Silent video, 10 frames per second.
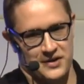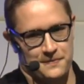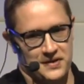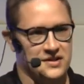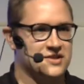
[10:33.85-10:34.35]

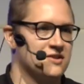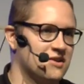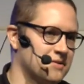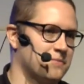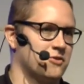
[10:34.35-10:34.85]
but it's
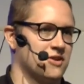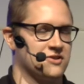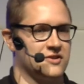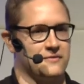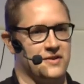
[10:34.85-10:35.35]
not
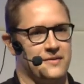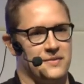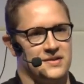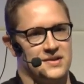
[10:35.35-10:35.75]
production environment.